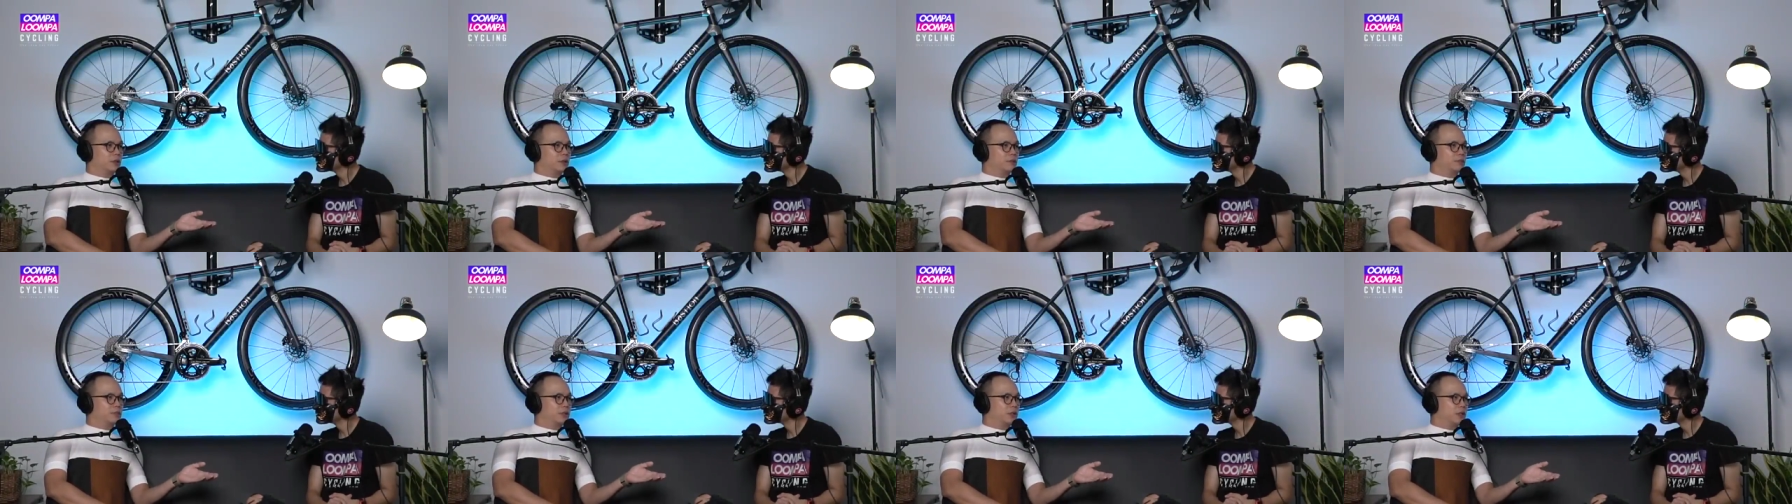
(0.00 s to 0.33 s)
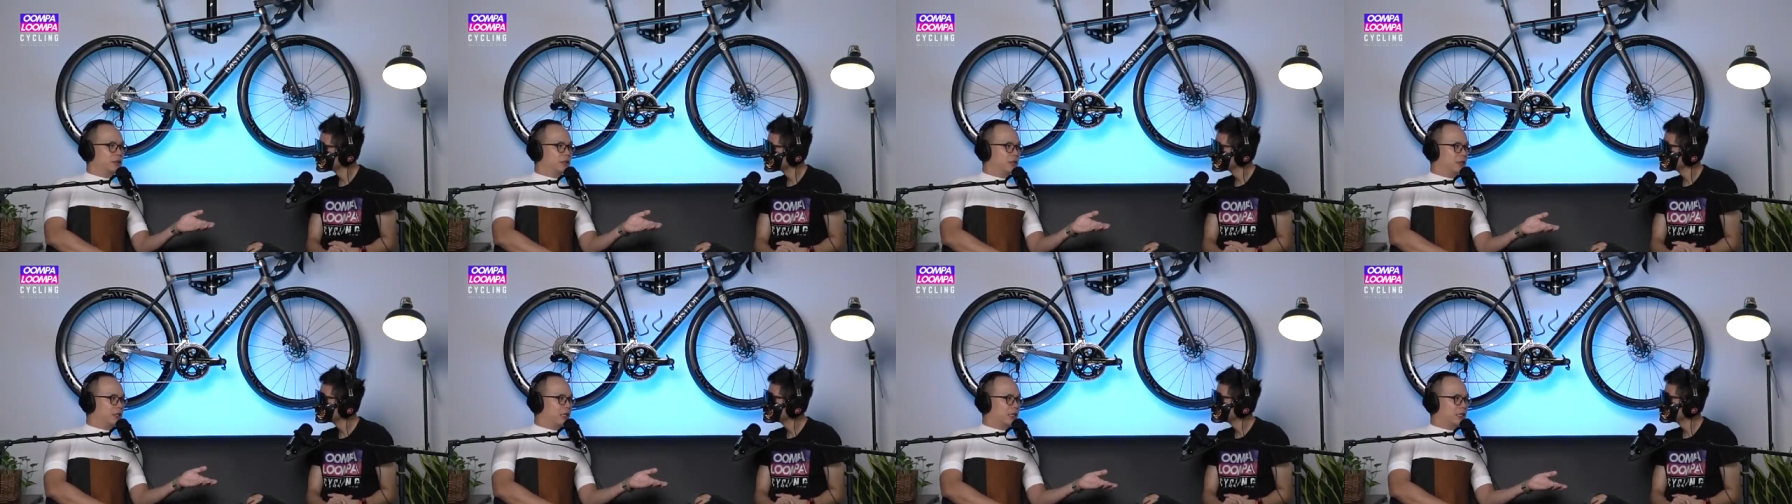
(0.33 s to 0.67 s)
the,
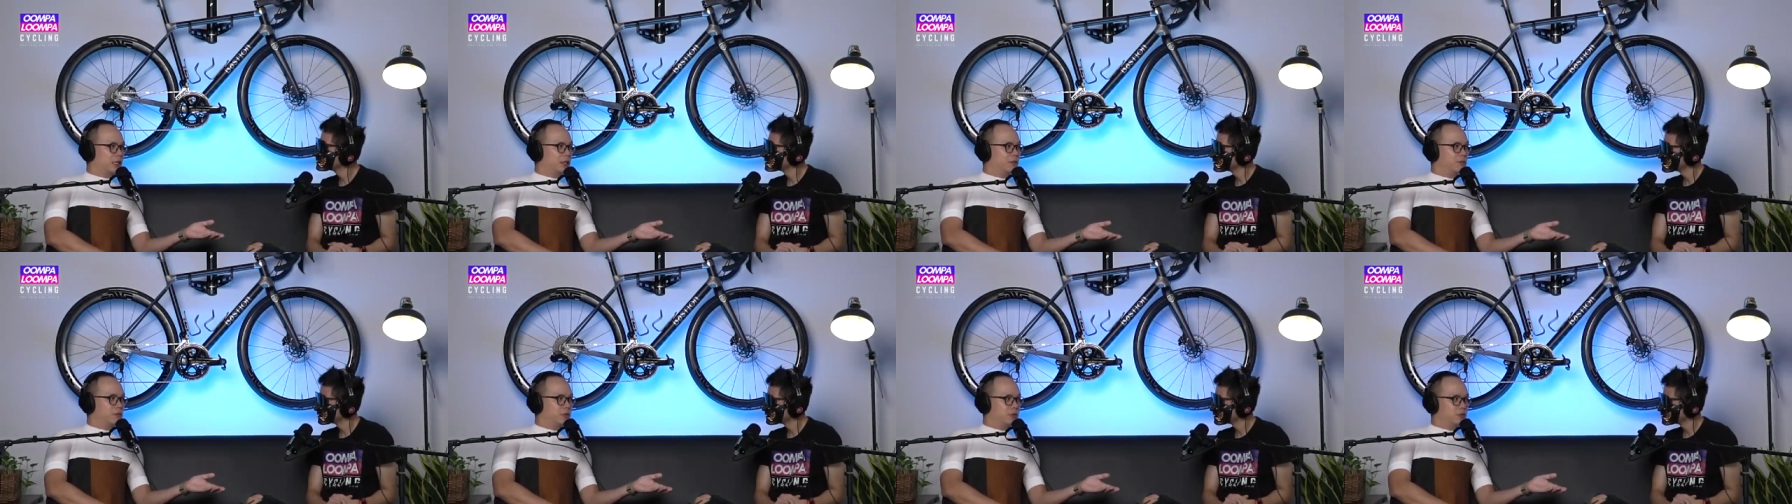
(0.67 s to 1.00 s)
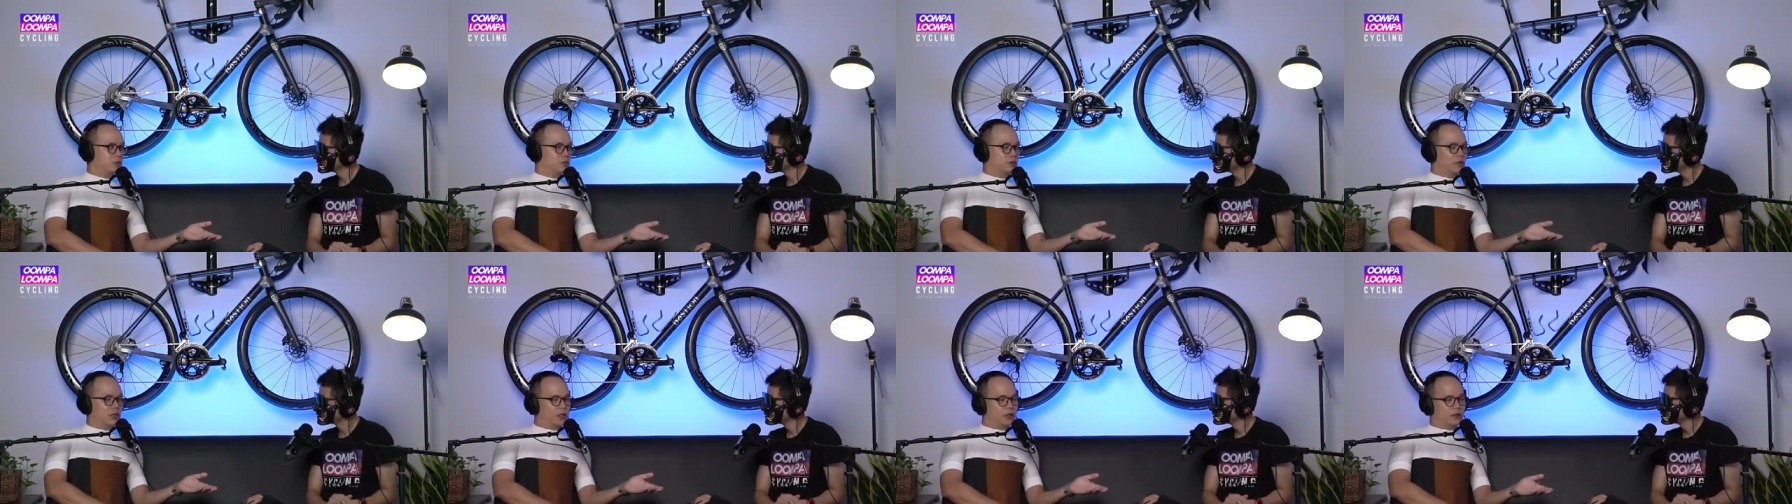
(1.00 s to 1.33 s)
the darker
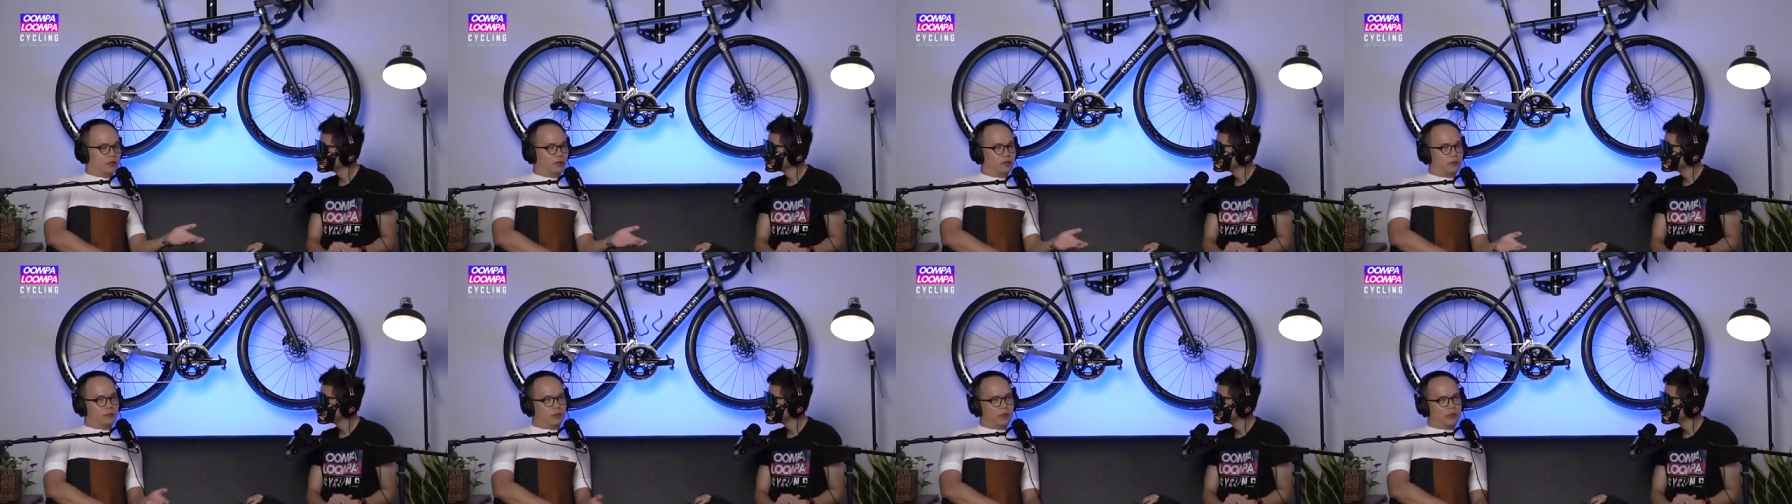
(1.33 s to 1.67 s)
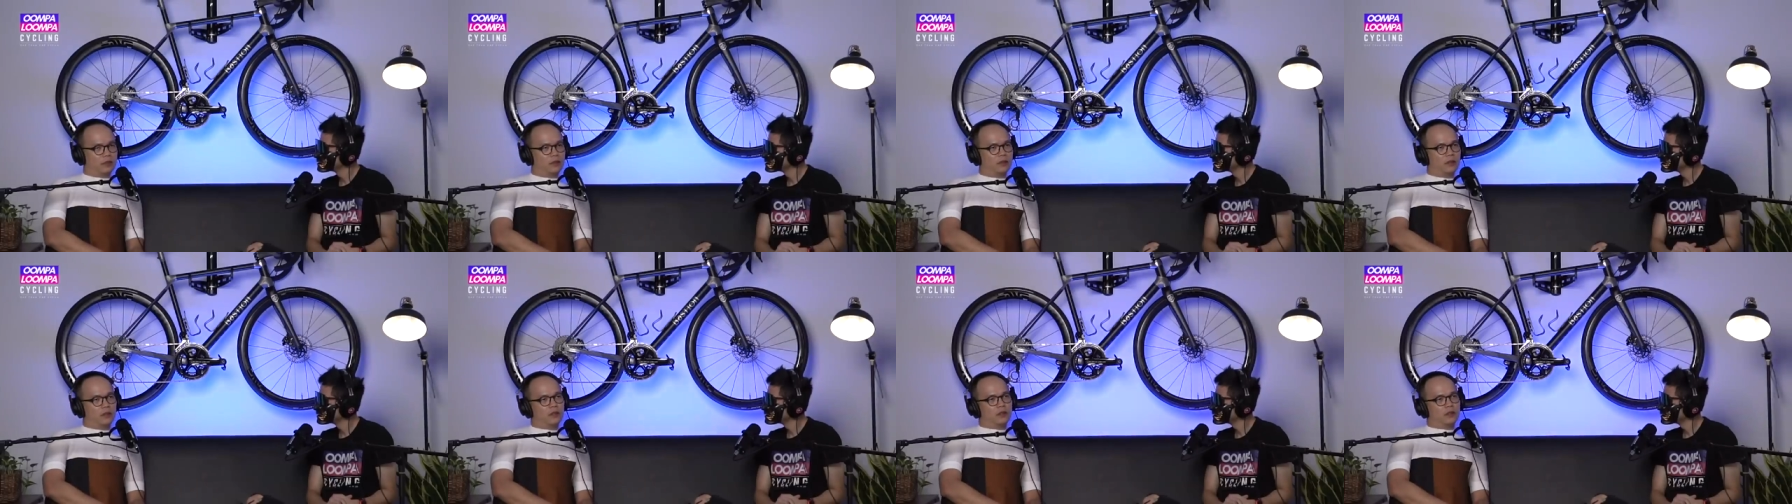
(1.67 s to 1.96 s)
blue and all, but